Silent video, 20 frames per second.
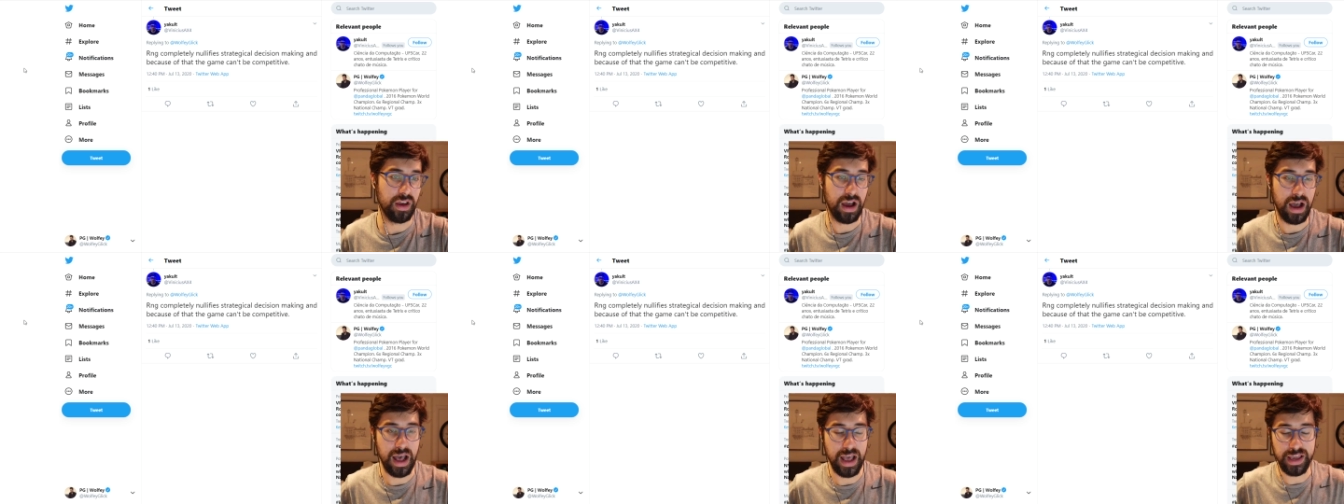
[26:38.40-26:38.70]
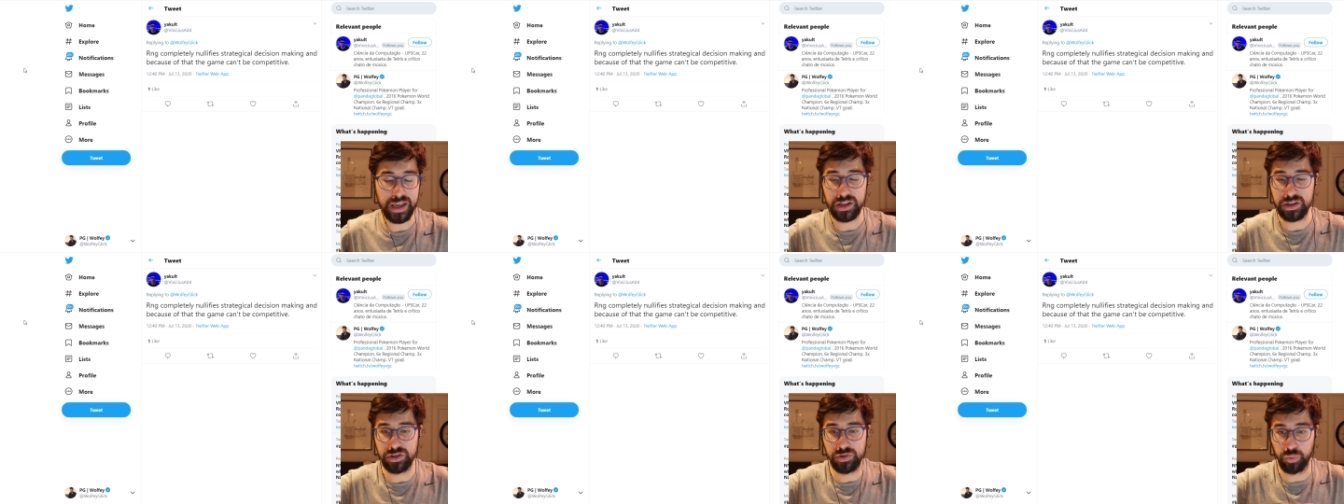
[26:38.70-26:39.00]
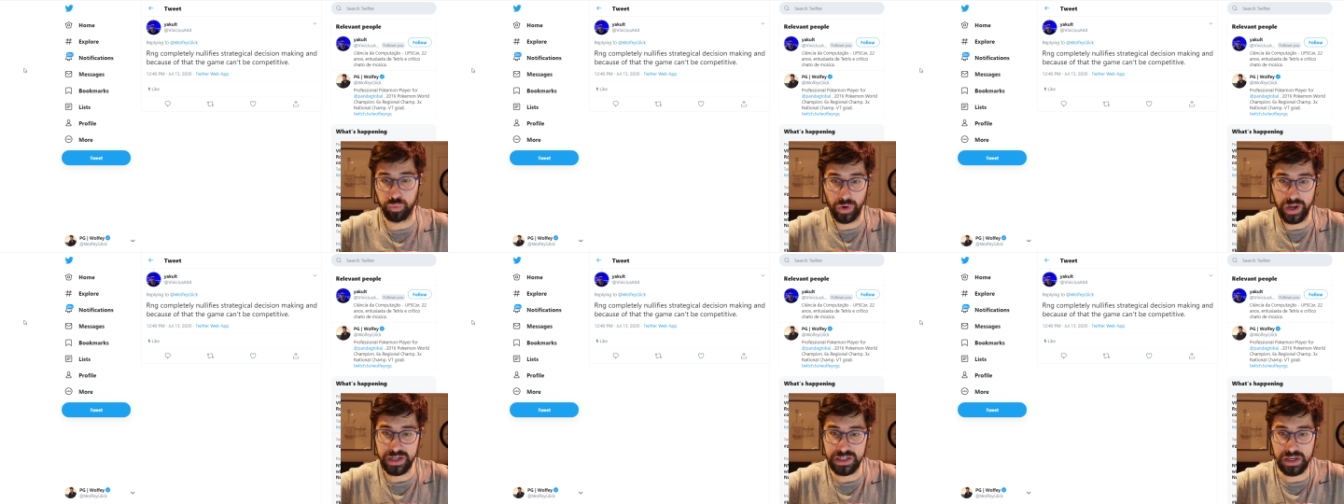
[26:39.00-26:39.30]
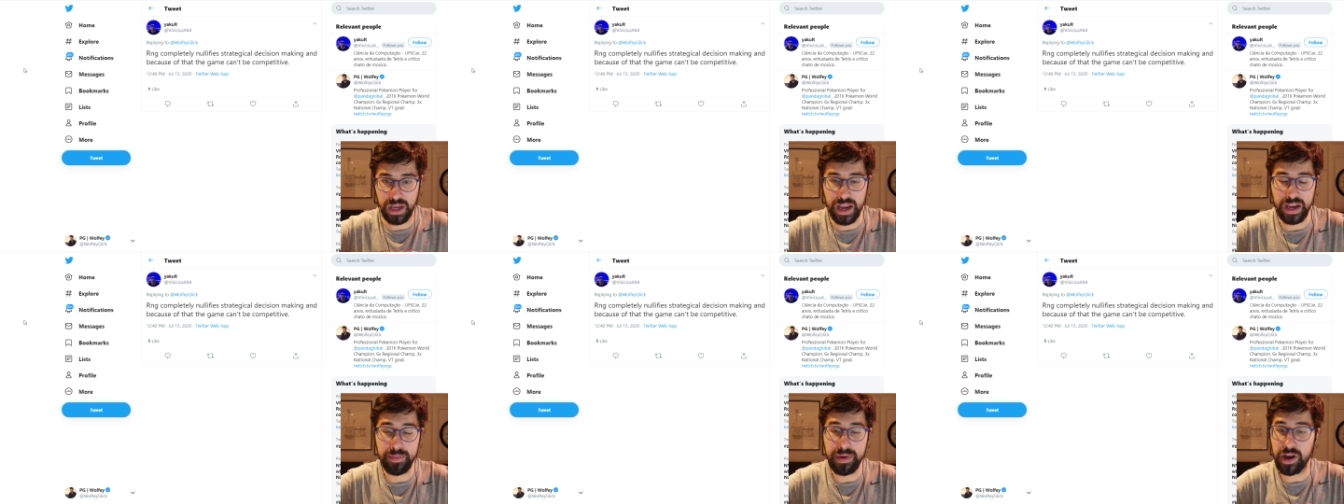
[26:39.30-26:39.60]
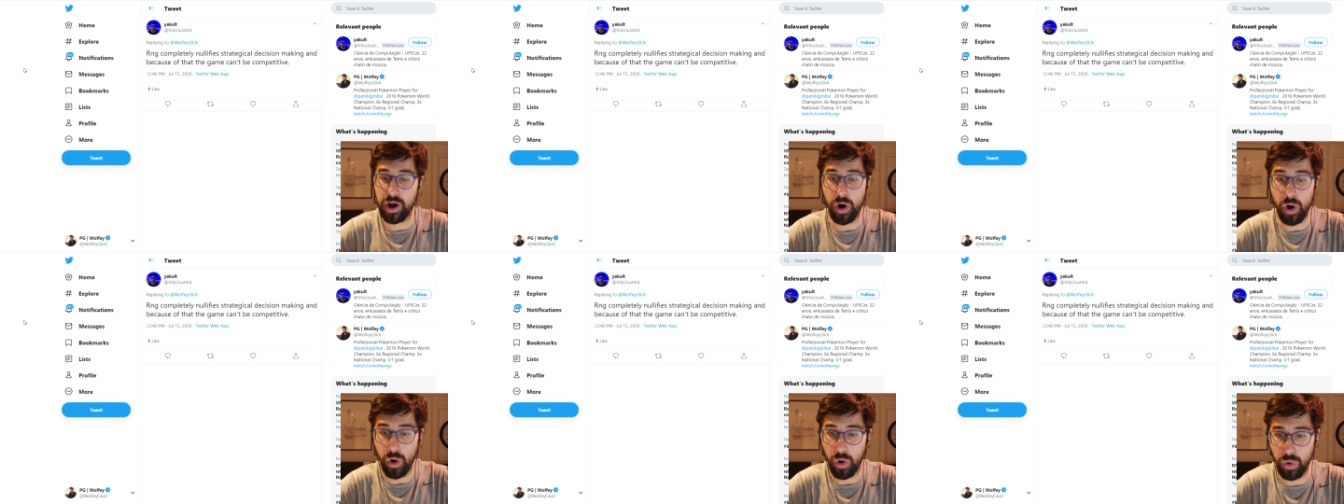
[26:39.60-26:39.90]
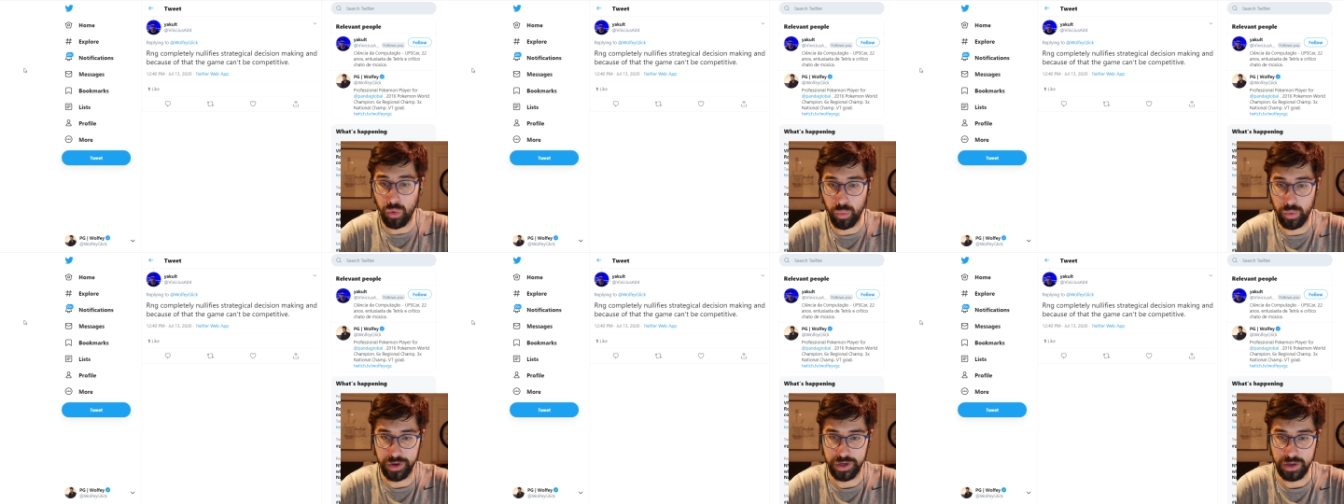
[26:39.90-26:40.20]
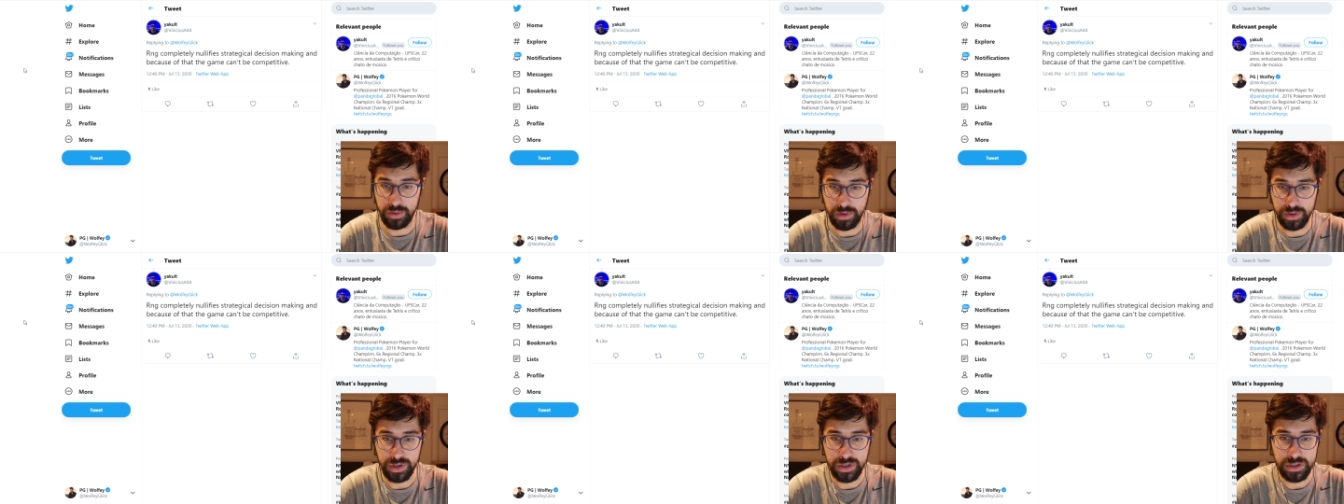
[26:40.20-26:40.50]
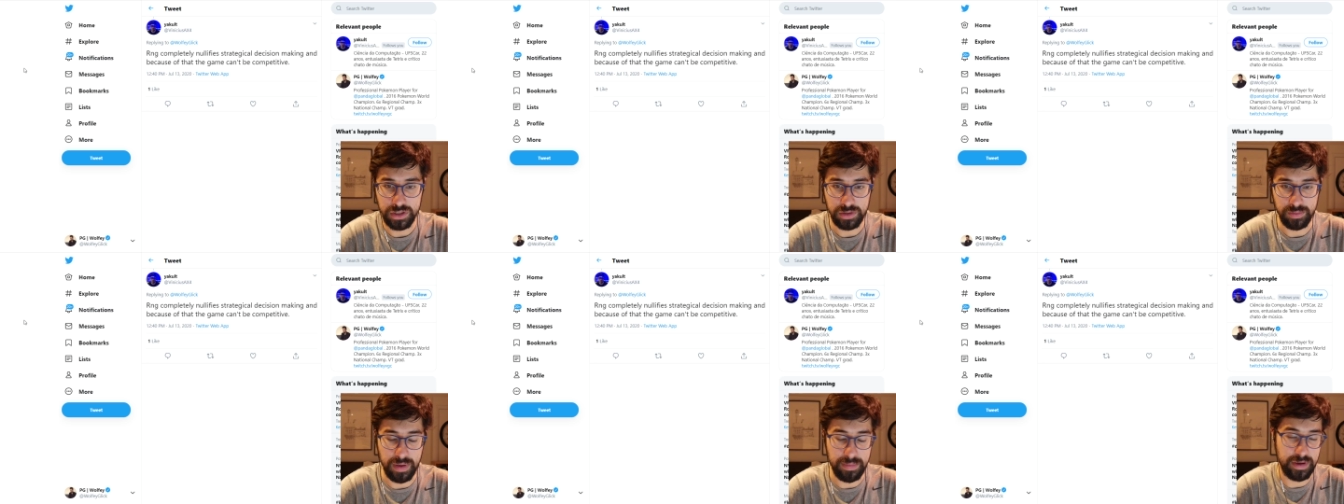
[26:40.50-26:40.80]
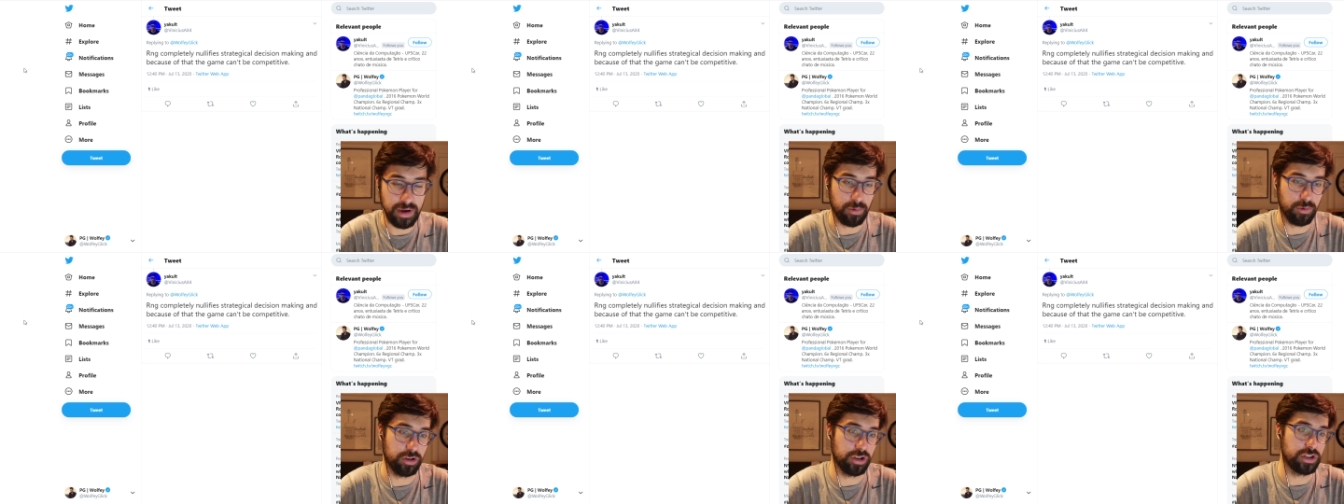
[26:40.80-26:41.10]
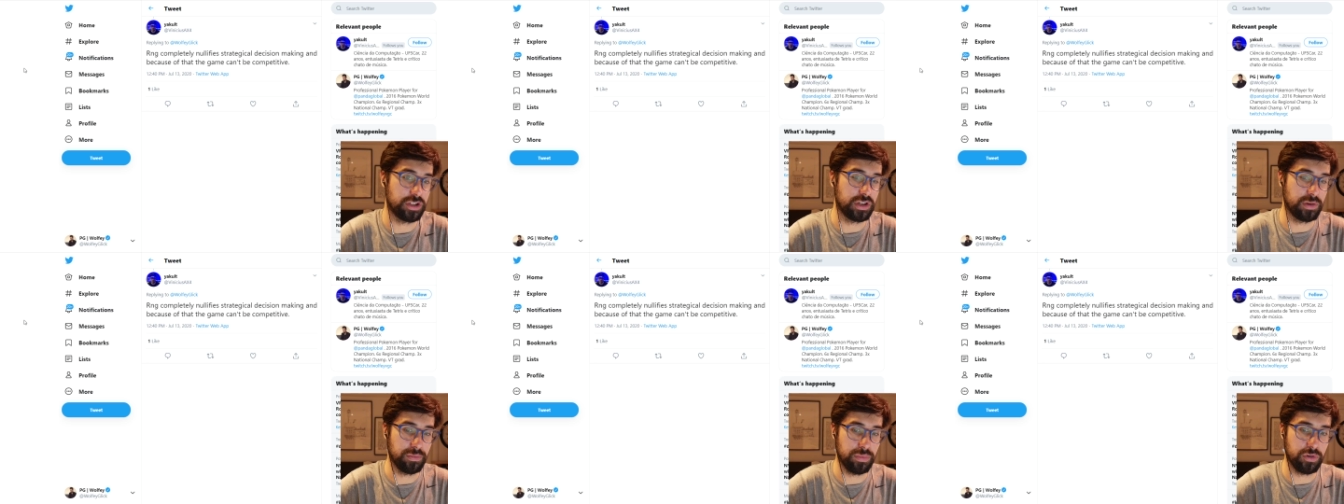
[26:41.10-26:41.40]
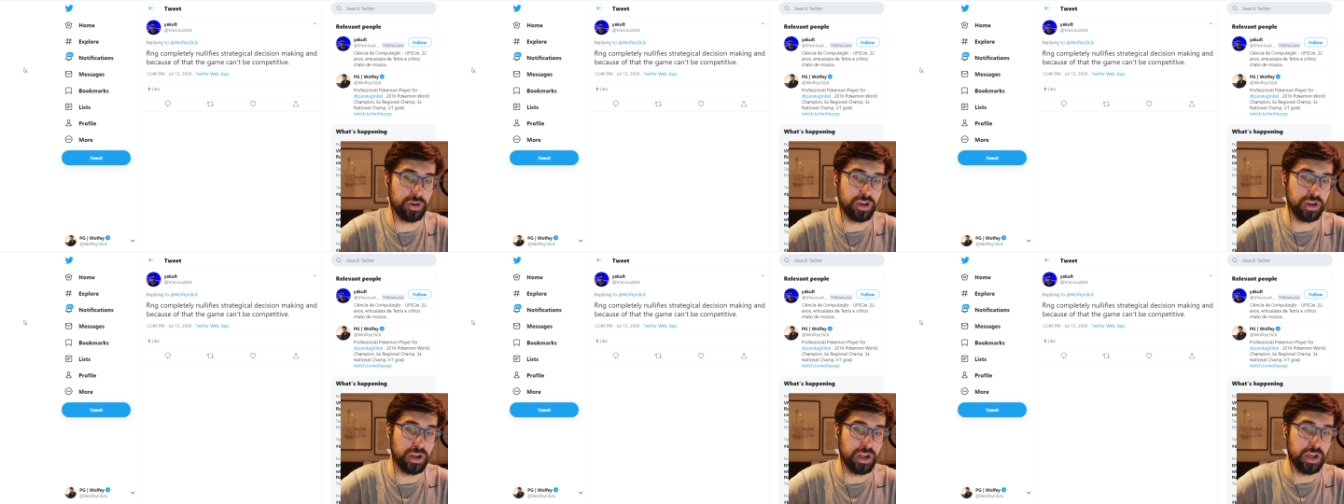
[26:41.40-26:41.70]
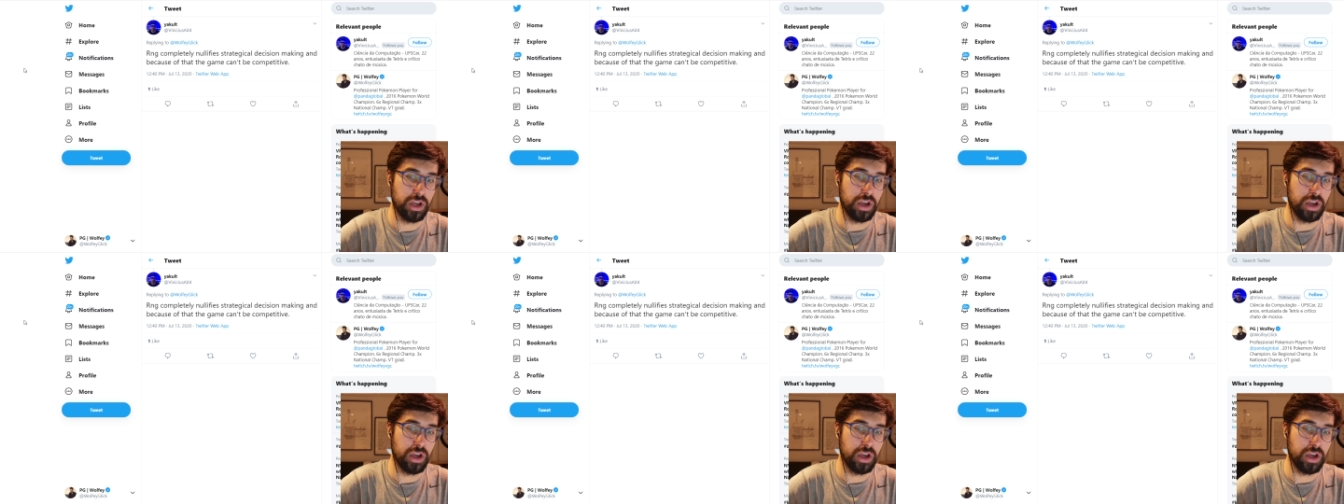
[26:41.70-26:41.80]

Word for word: I could rant, I could make a whole video on this. Maybe I will at some point.